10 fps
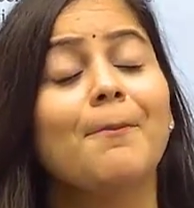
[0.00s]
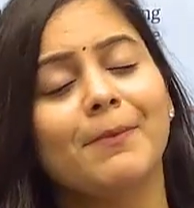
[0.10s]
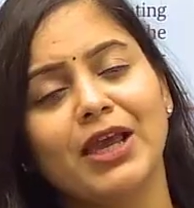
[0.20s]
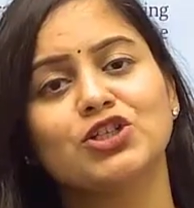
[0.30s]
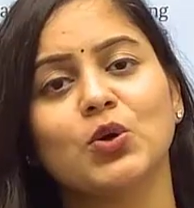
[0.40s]

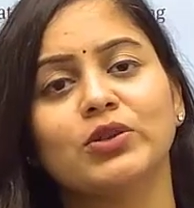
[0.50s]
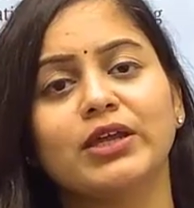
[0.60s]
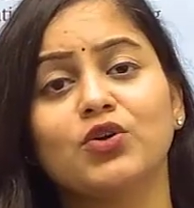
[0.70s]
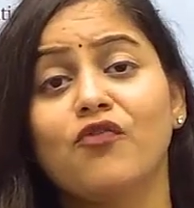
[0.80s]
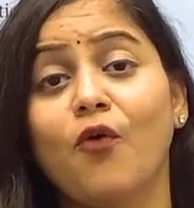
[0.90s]
make sure
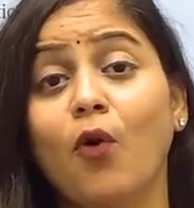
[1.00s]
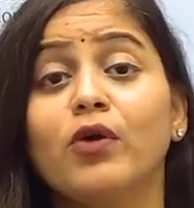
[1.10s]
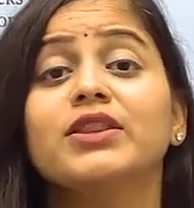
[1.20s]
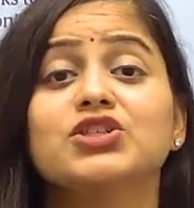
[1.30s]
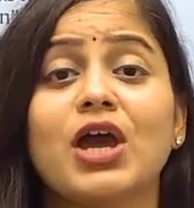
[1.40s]
that you're
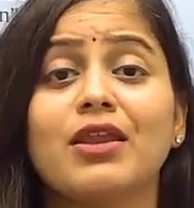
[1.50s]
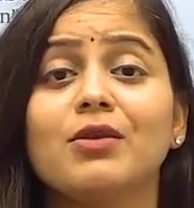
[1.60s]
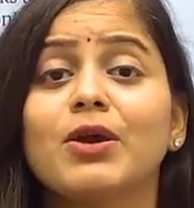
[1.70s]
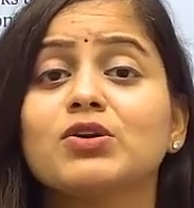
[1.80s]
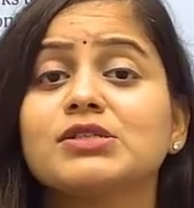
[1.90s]
following the channel
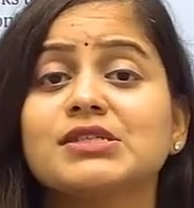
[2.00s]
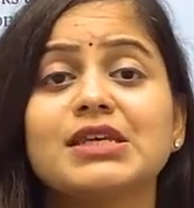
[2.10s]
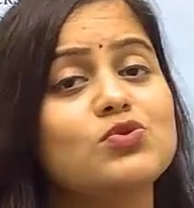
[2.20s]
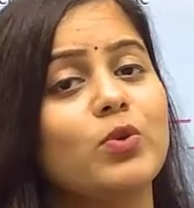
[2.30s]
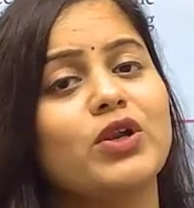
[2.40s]
because
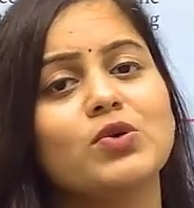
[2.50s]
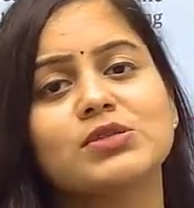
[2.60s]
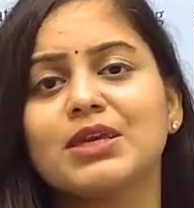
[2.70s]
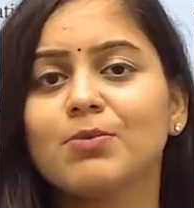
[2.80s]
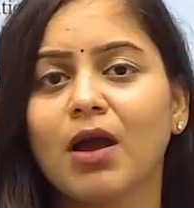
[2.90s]
these
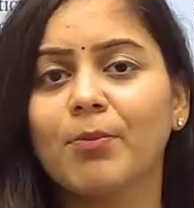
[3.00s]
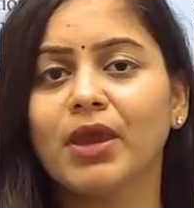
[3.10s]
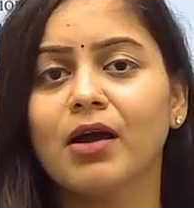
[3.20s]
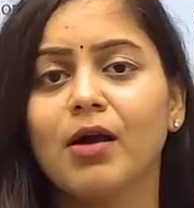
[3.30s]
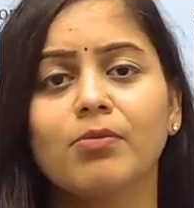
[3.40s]
videos keep
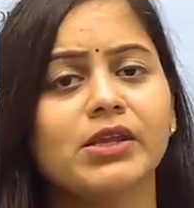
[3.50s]
coming up,